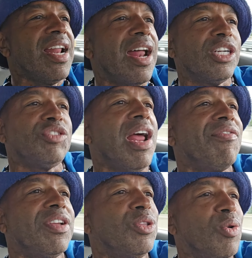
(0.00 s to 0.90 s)
and out of
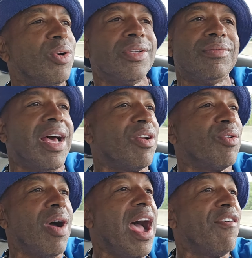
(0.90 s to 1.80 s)
traffic doing, I don't
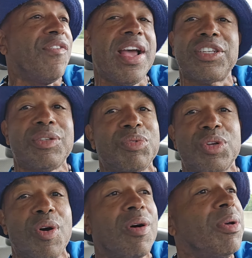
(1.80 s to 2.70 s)
know how fast he was
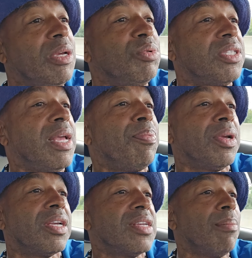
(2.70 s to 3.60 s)
going, but he was
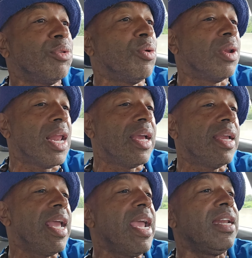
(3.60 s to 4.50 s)
dipping because I'm doing like
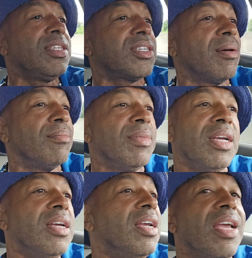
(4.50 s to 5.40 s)
80 something
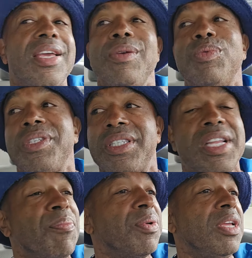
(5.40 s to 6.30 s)
he was
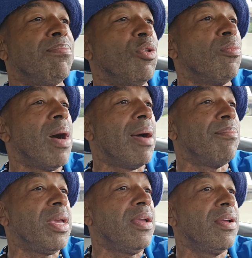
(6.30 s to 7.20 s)
dipping. He blew by
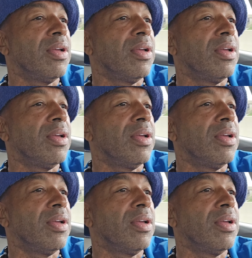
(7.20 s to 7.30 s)
me.